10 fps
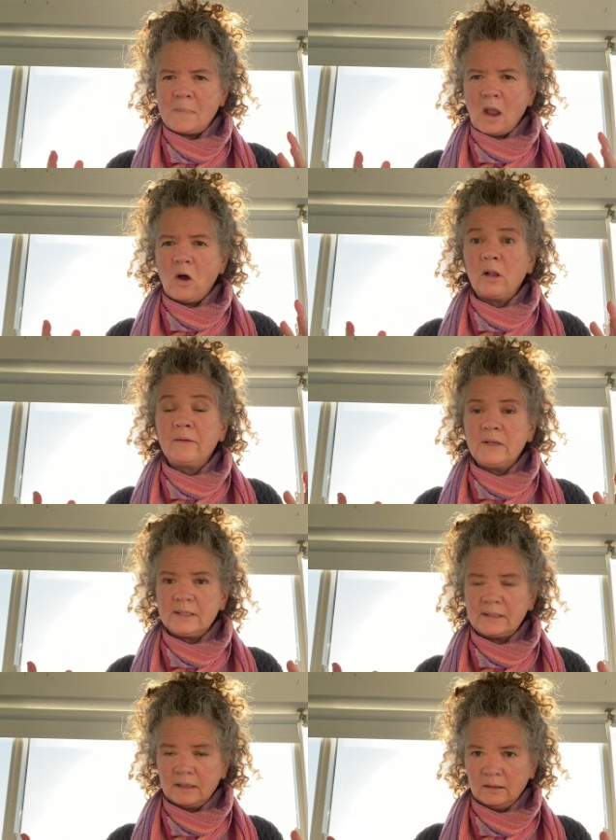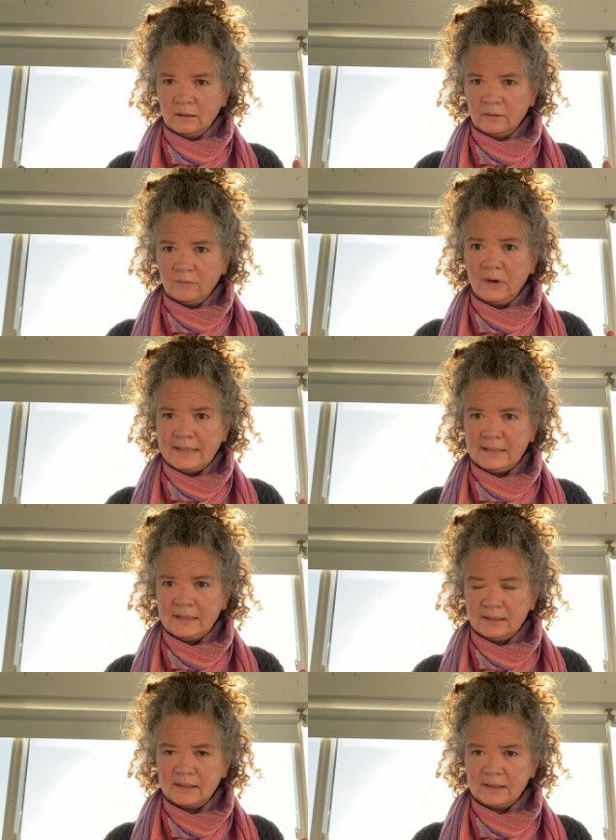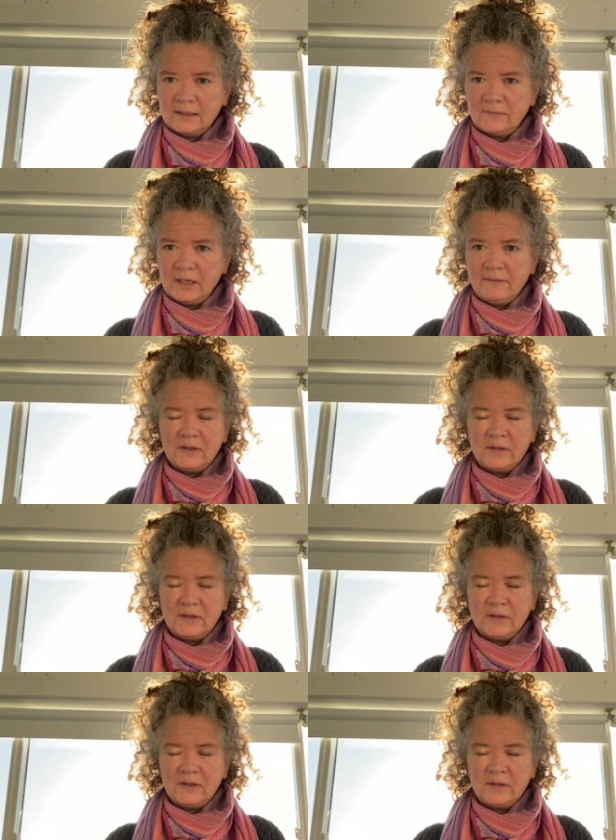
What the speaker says: all of the subtle resonances of life,